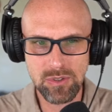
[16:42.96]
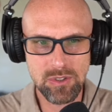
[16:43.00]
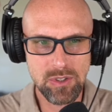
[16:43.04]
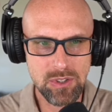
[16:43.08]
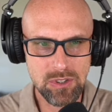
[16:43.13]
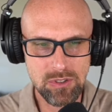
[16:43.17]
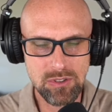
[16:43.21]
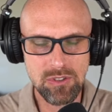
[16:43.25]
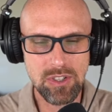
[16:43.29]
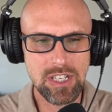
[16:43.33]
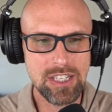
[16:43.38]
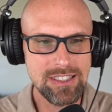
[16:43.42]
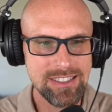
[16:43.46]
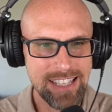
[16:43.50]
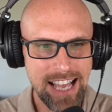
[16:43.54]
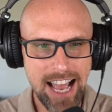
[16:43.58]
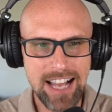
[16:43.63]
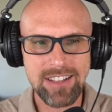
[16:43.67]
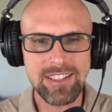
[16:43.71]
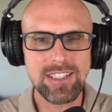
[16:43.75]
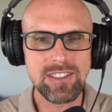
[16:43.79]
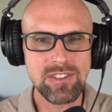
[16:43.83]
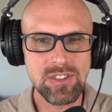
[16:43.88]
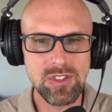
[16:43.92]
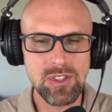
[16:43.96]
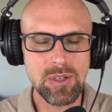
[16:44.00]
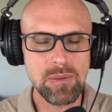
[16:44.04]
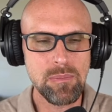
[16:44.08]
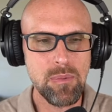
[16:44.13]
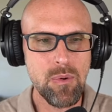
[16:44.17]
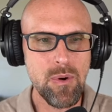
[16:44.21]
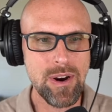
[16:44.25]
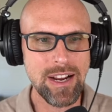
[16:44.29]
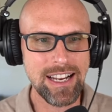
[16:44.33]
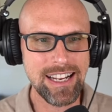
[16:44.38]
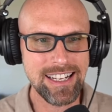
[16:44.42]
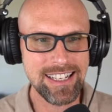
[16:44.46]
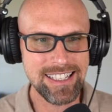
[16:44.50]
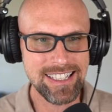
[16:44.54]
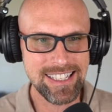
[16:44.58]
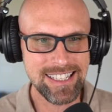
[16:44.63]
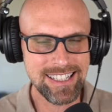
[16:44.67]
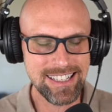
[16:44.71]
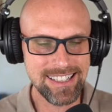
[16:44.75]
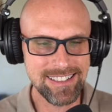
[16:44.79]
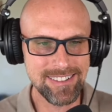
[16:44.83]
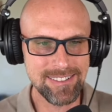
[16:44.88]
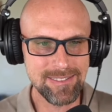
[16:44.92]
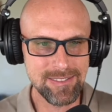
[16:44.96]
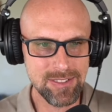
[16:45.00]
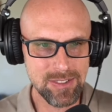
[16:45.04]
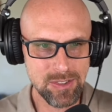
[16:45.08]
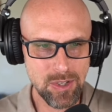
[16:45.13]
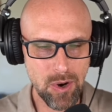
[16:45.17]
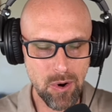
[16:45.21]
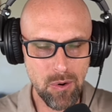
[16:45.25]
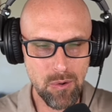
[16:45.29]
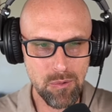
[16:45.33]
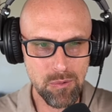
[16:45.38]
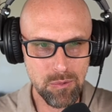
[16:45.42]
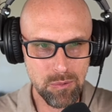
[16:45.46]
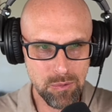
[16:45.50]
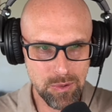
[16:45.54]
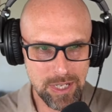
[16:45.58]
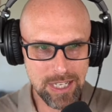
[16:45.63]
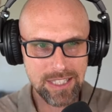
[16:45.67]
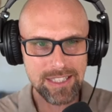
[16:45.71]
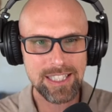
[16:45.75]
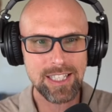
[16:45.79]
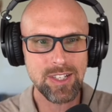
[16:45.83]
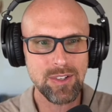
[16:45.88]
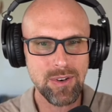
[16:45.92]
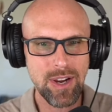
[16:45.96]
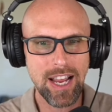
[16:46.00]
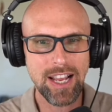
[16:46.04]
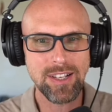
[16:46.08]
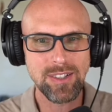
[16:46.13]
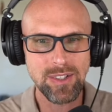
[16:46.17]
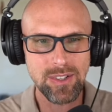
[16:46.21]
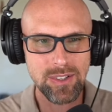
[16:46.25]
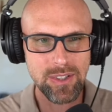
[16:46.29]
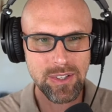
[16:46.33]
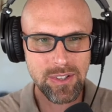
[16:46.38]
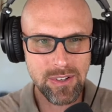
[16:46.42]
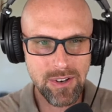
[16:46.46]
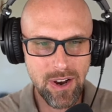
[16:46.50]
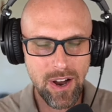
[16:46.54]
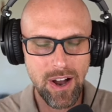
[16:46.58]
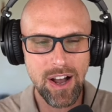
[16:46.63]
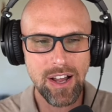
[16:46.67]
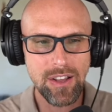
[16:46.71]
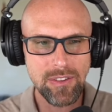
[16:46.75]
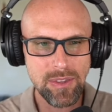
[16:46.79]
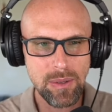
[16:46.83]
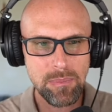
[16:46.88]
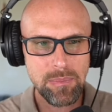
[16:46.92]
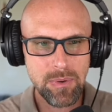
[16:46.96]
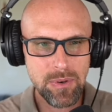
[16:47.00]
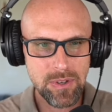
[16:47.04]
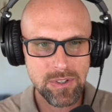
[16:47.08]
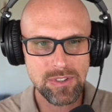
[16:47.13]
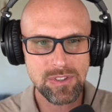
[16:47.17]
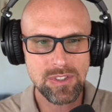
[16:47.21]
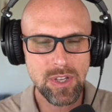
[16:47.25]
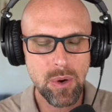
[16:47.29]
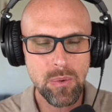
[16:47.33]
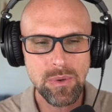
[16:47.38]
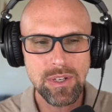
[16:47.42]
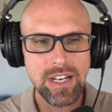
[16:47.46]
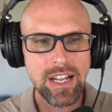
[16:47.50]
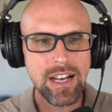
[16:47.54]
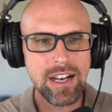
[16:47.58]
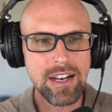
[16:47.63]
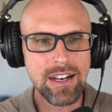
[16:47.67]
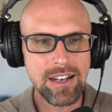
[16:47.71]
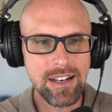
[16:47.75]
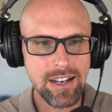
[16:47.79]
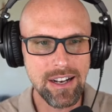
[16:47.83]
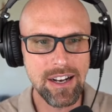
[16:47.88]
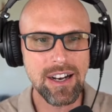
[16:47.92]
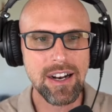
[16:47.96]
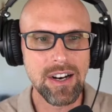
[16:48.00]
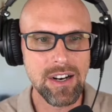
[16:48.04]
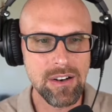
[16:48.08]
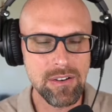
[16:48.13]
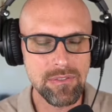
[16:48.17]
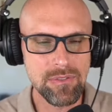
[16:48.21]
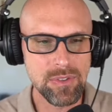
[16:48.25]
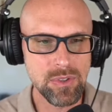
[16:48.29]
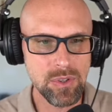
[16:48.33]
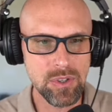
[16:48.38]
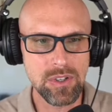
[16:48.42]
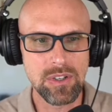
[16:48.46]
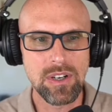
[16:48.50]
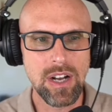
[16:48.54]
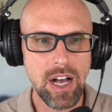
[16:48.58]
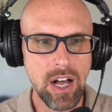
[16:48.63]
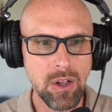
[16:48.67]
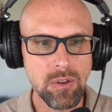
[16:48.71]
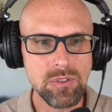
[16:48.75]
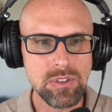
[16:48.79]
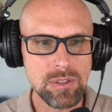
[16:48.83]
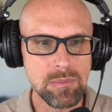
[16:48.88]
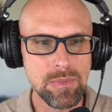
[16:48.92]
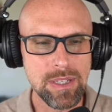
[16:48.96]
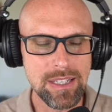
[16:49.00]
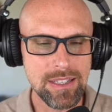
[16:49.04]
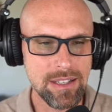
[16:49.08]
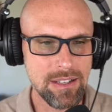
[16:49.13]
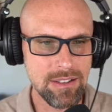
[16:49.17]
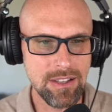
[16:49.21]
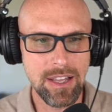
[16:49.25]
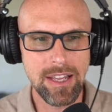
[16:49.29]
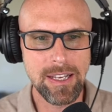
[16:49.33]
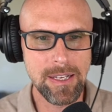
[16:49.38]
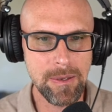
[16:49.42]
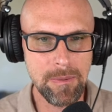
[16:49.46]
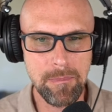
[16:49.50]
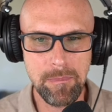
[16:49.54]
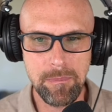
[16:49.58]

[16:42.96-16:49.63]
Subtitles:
Exactly to your point, go really granular on the persona of your ultimate client.